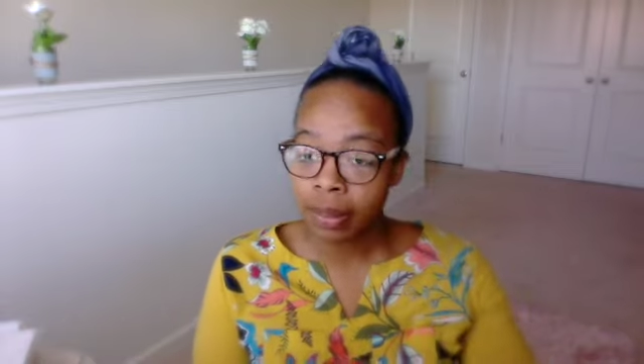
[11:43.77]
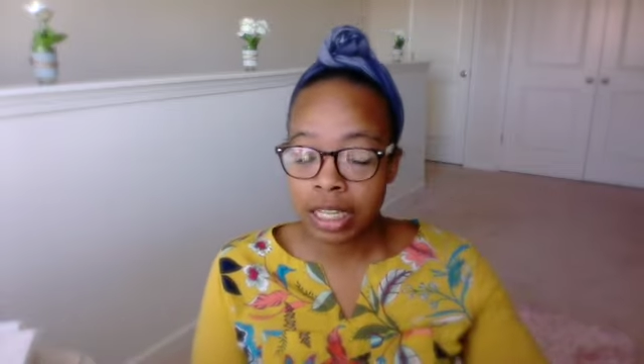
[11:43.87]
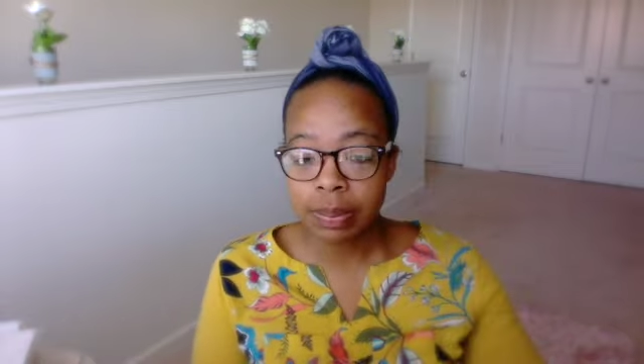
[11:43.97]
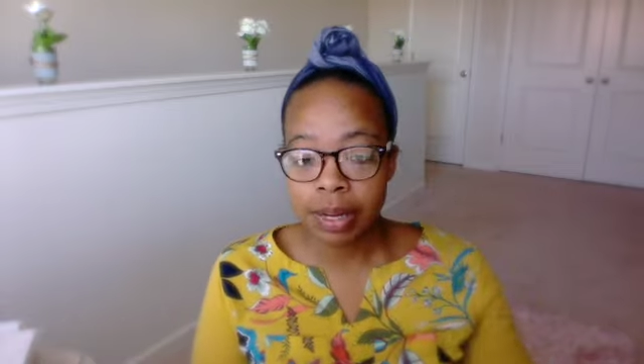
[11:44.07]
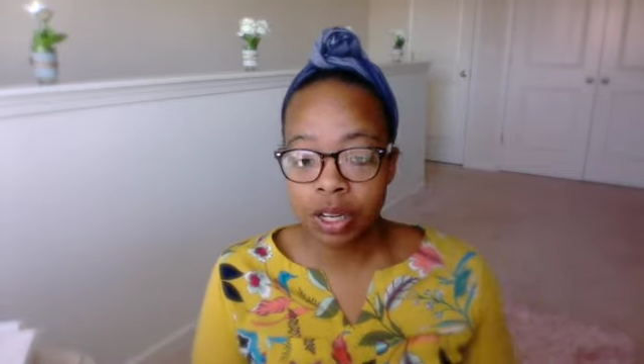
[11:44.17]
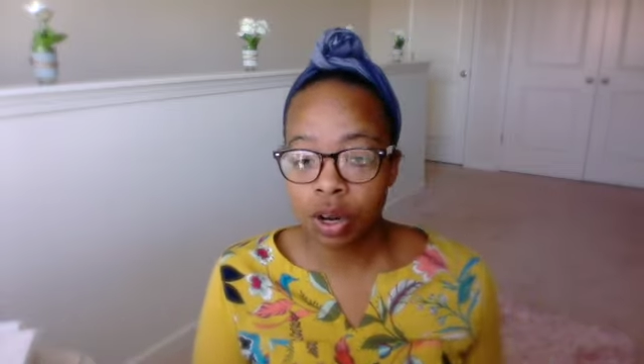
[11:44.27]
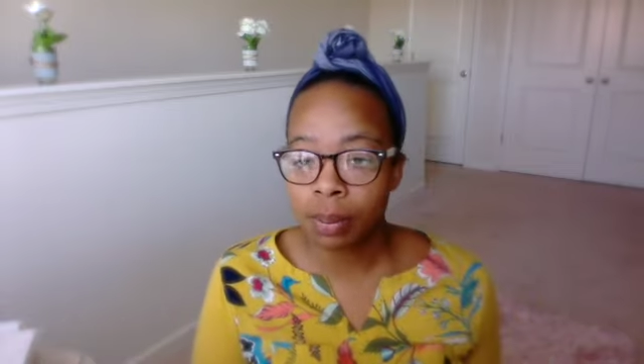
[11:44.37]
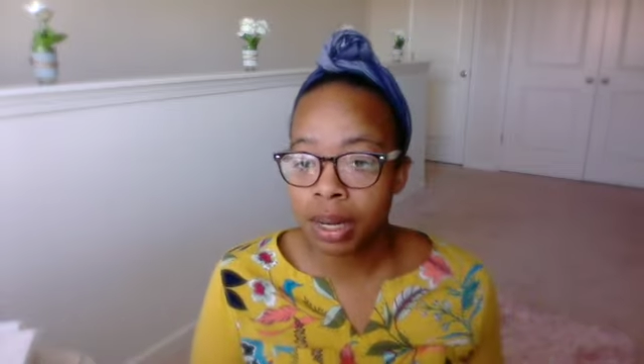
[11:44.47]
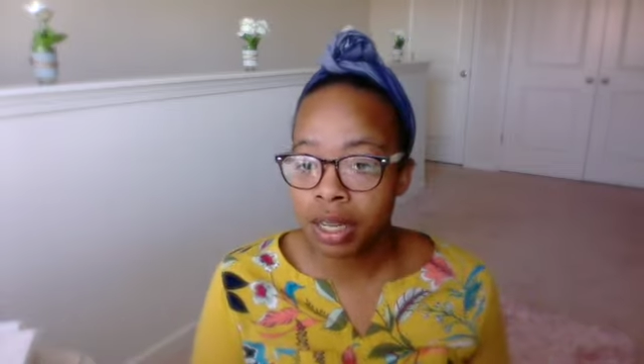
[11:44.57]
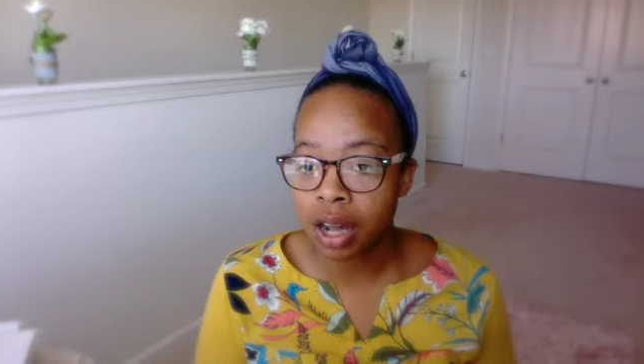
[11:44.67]
spending your
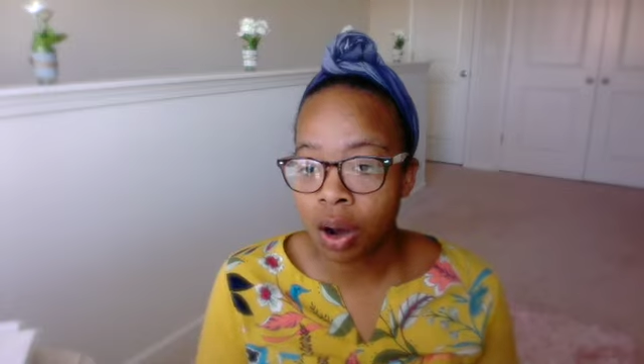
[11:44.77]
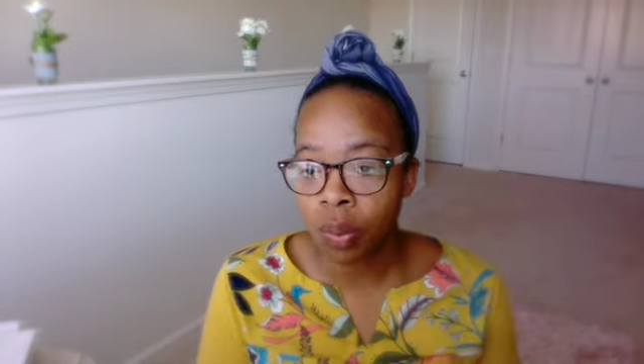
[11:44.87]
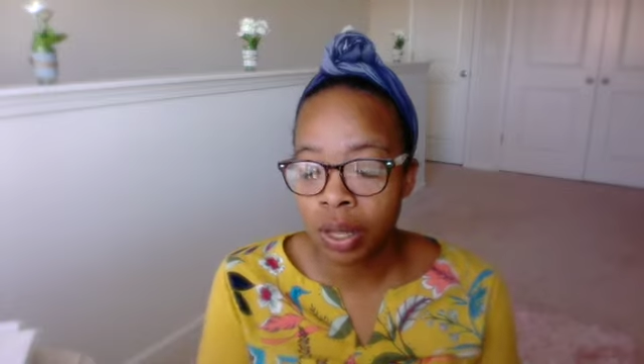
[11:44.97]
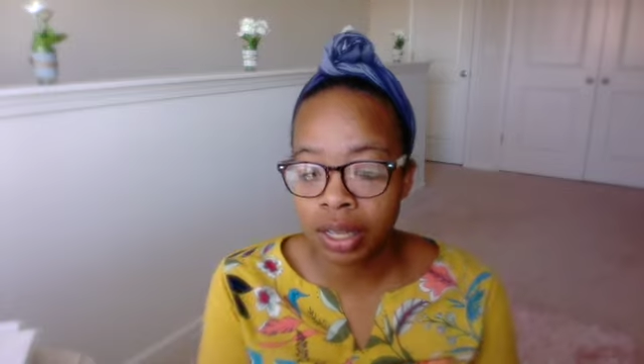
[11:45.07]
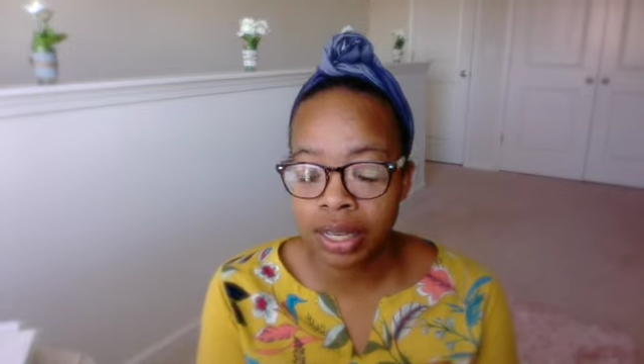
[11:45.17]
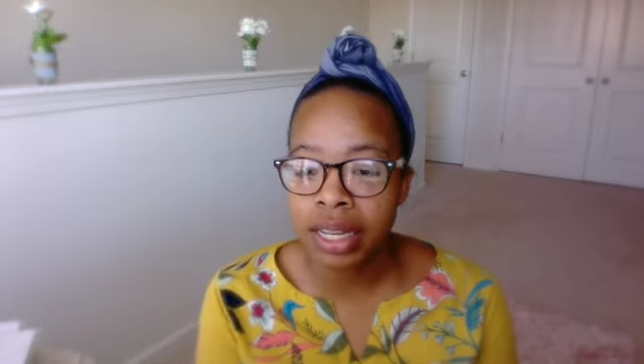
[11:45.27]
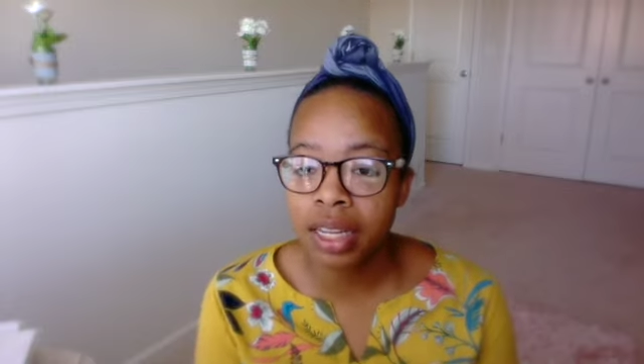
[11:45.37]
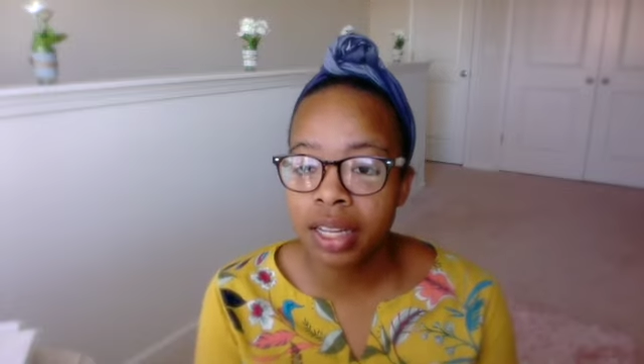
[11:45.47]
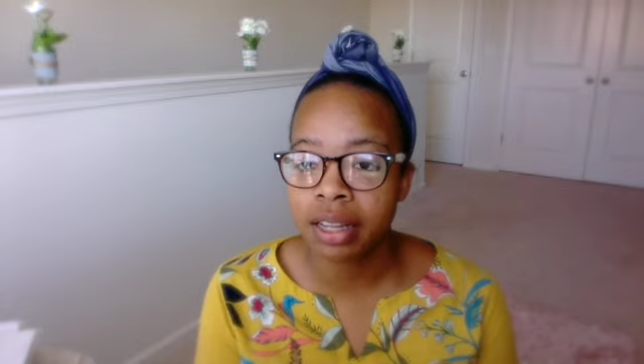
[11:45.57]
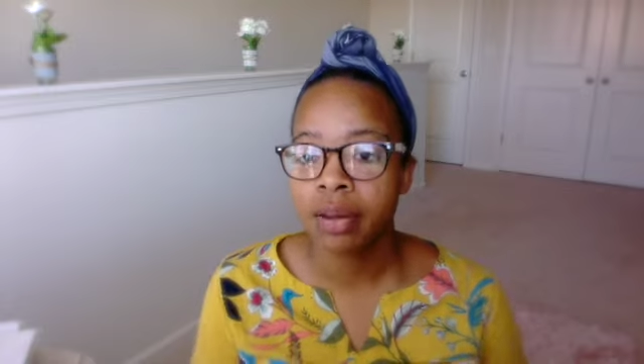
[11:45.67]
money all
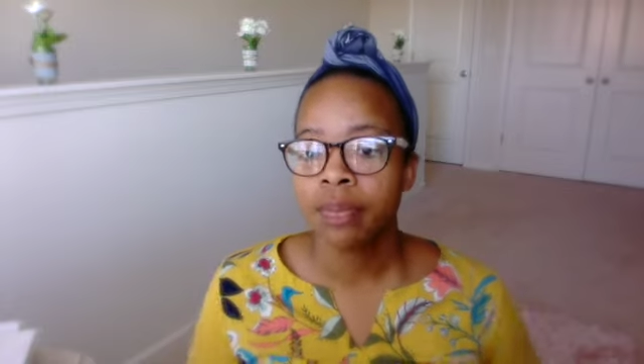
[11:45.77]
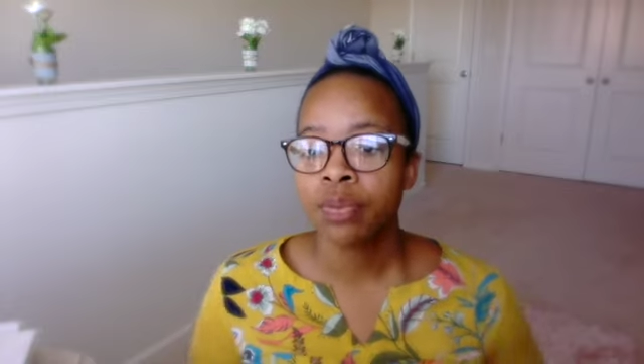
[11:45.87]
willy-nilly,